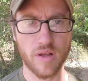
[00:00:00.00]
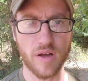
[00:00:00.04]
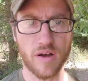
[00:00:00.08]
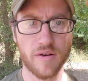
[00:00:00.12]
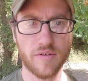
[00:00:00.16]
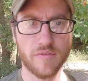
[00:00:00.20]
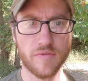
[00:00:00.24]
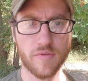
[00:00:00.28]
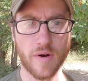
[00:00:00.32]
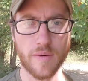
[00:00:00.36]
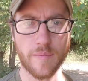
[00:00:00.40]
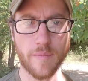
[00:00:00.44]

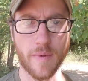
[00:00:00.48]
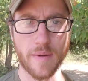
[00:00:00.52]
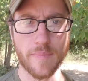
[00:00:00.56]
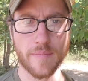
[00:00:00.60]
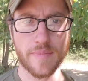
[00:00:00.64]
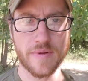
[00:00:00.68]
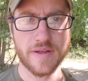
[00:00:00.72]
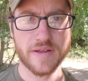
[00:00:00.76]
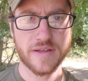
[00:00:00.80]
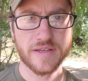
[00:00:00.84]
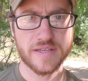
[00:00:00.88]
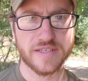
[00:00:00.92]
of what might
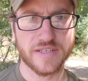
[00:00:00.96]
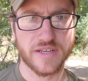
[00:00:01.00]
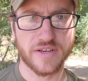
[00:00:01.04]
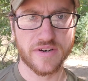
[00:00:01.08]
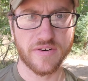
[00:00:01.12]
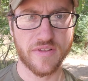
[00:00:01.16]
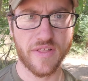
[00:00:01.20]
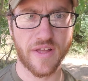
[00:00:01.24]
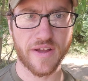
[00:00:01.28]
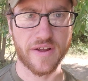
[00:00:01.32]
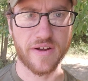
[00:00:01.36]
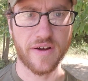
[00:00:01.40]
be
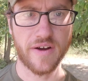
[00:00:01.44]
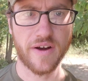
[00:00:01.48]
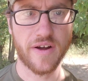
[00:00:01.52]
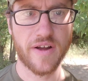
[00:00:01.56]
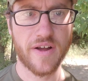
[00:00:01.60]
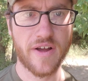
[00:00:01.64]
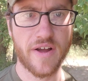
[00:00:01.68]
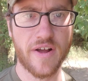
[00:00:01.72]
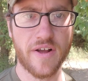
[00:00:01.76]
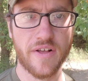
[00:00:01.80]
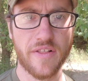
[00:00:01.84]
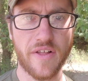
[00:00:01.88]
considered like the
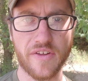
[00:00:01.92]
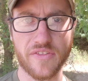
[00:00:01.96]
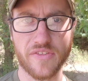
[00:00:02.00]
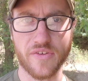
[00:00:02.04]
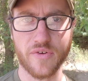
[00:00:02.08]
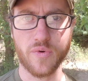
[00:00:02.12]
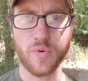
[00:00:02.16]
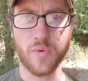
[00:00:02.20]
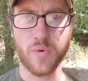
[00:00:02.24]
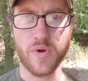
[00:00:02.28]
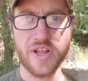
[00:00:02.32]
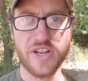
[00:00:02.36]

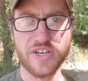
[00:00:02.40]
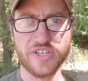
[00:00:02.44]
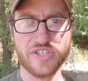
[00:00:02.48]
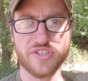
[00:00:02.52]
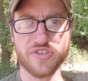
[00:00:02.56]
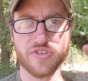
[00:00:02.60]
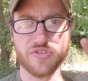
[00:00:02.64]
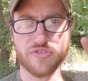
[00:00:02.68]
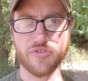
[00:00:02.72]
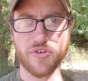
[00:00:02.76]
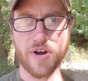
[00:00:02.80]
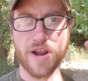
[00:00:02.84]
cool
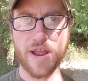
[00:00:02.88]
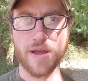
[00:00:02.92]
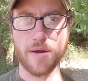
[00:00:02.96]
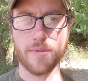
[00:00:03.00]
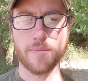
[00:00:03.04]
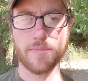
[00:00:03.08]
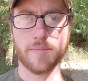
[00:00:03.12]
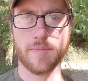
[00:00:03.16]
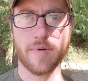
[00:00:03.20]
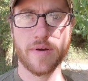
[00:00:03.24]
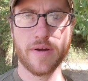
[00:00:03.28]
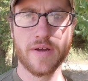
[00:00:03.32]

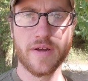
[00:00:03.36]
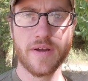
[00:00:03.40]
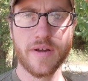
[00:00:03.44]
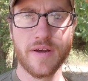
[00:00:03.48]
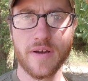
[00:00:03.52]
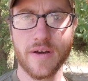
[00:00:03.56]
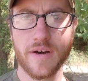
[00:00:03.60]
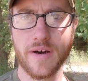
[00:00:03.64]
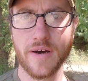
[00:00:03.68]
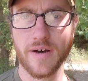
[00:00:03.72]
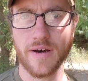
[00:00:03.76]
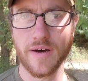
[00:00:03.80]
Instagram
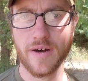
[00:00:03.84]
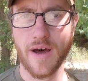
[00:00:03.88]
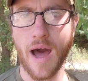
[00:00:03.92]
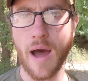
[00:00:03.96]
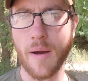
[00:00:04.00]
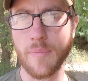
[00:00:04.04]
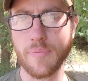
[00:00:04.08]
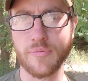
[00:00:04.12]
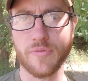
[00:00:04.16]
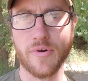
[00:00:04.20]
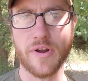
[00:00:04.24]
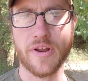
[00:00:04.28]

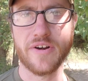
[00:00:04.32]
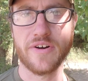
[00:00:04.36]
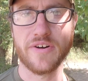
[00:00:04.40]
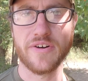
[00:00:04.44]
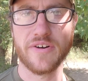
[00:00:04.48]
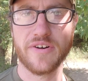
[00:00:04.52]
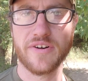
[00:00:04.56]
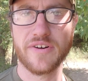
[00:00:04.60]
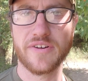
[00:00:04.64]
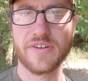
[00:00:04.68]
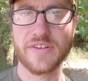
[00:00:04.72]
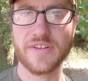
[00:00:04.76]

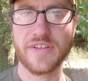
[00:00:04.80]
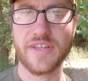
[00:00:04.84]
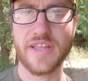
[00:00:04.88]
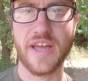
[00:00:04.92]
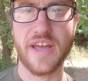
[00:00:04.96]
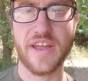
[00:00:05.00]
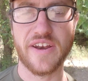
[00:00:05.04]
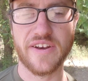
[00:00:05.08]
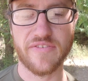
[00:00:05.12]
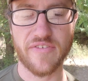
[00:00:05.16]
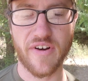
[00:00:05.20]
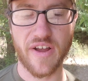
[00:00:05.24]
operator
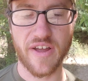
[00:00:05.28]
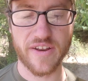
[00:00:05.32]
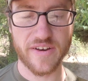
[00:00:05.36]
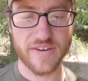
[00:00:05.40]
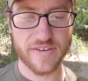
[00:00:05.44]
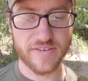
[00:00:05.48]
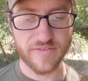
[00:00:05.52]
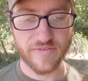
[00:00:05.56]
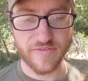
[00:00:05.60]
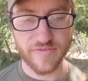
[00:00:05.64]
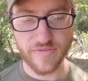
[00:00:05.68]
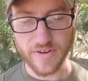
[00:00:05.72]
kit, right?
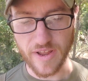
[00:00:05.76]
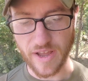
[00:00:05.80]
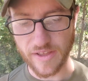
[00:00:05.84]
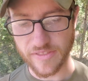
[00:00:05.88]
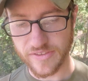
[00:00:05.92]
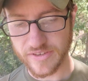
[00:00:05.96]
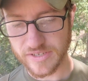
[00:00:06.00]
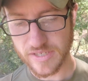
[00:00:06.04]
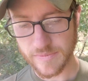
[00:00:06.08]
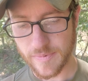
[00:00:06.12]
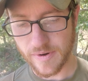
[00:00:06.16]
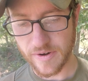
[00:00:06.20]
We've got
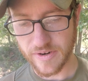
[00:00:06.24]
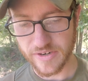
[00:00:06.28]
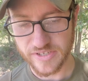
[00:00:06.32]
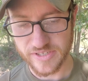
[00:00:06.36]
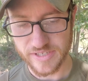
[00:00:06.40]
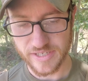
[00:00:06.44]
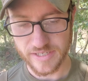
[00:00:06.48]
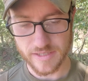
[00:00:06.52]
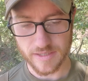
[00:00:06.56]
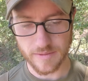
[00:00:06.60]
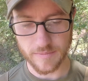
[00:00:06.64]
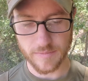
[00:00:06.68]
the Spirit
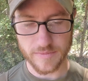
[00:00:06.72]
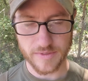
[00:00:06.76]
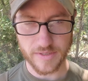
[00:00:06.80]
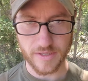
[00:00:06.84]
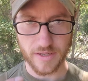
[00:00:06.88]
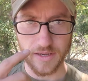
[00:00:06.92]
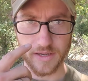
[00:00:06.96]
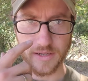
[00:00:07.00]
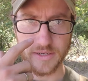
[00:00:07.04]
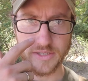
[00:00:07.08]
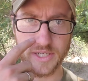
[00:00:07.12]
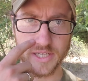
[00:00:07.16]
Systems
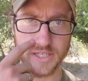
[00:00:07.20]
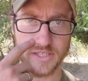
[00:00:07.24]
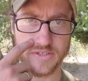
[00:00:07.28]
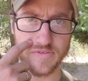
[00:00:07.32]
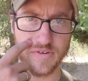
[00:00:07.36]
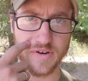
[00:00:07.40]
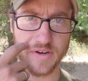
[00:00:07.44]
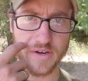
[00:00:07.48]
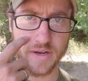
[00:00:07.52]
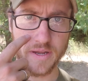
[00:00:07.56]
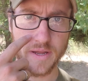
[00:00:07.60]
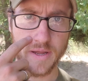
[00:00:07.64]
chest
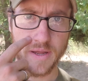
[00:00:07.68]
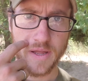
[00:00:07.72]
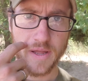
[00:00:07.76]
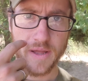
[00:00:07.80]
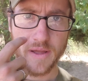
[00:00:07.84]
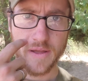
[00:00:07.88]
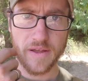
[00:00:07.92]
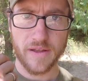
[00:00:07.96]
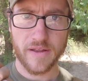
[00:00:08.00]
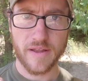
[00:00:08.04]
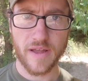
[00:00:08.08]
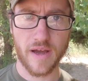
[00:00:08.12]
rig,
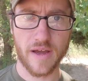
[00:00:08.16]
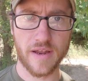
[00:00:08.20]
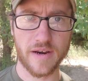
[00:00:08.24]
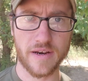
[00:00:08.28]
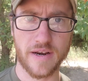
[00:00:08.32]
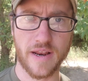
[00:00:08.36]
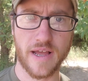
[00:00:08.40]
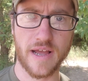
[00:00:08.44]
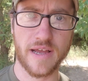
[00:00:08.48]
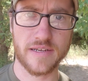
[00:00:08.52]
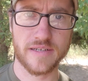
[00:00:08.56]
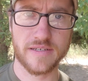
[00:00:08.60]
got
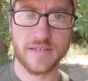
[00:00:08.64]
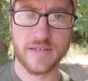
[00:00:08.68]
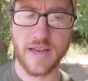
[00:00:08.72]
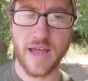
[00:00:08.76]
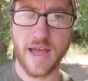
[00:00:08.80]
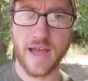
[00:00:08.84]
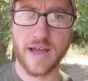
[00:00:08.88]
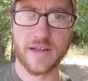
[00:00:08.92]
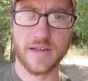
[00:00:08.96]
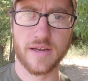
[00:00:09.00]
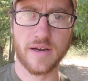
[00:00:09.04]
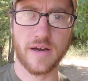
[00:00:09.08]
an
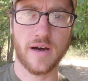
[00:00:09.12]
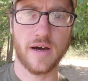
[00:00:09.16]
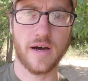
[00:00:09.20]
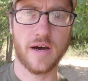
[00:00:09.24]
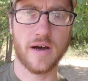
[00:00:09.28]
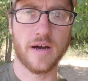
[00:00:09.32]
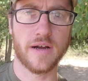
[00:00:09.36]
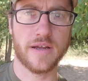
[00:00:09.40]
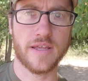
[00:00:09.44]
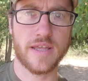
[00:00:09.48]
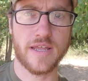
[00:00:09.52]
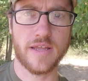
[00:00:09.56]
S-Tac
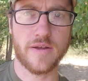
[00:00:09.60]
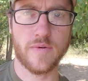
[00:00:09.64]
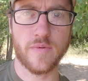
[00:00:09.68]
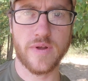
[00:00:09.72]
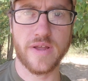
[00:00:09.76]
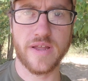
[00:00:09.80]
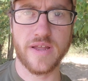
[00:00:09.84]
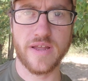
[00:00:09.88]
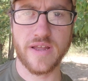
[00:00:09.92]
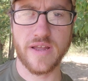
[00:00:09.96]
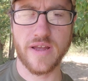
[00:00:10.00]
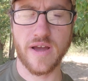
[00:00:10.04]

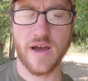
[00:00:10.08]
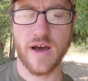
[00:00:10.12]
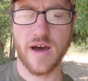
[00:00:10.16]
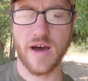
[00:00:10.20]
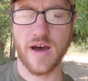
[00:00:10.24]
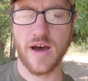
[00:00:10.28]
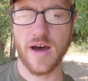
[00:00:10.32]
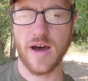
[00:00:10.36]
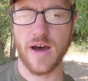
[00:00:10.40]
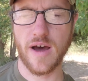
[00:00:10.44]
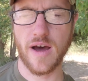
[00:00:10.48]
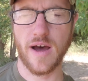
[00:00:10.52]
Kiwi
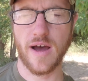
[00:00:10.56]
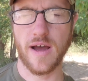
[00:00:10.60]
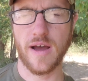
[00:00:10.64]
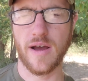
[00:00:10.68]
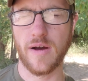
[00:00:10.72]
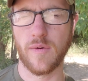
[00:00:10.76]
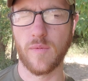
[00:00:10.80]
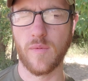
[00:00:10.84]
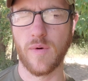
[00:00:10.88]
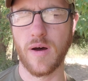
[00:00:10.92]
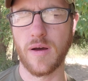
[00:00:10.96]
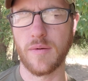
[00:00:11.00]

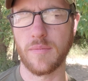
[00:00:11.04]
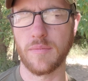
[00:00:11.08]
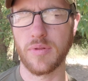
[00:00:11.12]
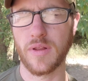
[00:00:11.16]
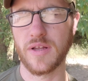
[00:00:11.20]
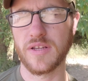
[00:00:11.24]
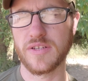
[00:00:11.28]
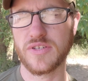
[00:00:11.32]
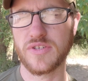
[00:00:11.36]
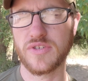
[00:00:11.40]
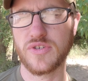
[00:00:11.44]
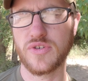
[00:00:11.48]

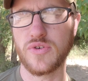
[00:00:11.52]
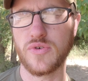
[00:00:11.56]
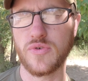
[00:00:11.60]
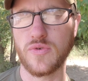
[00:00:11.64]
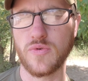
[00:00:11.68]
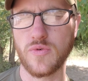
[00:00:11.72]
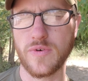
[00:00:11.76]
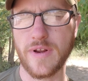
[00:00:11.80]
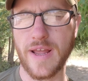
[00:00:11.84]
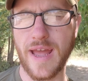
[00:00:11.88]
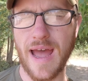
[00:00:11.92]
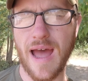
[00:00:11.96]

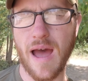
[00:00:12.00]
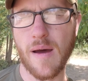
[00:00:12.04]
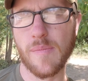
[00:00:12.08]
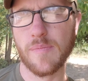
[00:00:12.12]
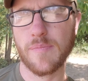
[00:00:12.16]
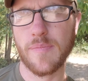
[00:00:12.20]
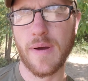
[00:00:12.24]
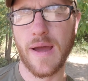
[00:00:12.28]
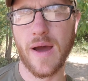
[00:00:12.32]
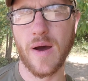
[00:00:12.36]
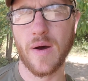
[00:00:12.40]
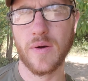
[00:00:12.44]
1+2 gap
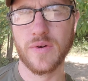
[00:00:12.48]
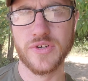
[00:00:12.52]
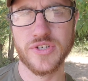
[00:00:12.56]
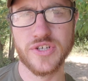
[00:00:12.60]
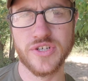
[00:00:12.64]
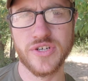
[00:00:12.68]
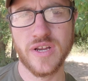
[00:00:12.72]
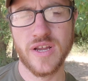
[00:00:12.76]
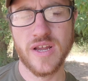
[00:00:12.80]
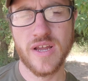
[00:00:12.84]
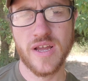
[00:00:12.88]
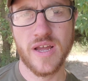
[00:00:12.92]

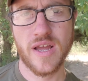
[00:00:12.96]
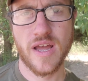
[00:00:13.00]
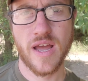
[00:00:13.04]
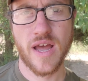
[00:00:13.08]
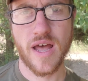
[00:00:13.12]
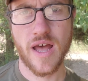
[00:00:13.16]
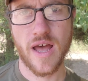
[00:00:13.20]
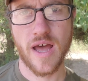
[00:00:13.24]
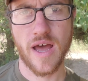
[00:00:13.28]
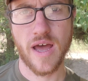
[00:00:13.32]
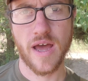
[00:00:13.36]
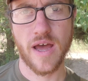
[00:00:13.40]
pouch,
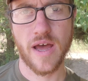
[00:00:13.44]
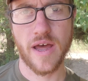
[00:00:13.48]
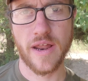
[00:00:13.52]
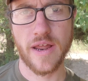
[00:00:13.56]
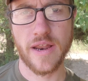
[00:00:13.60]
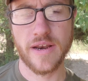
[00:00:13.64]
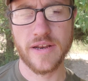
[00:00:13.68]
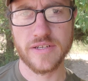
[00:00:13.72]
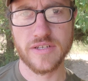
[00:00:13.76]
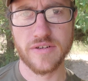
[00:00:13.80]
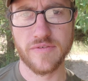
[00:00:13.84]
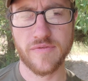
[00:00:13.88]

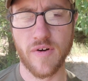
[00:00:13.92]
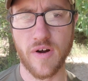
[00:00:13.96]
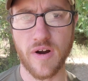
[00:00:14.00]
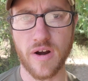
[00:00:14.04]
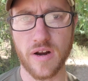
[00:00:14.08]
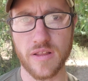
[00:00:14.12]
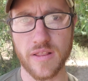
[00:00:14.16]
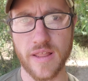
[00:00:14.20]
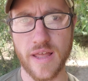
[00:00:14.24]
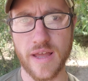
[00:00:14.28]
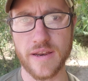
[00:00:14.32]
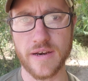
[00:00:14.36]
and a
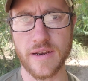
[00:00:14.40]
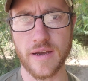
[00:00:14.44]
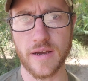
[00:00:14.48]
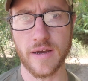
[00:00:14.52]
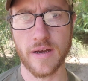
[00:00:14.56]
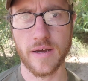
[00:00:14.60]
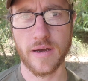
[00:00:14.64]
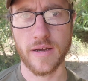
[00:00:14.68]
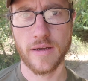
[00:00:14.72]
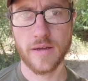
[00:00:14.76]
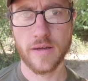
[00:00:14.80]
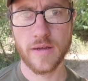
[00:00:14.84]
Safariland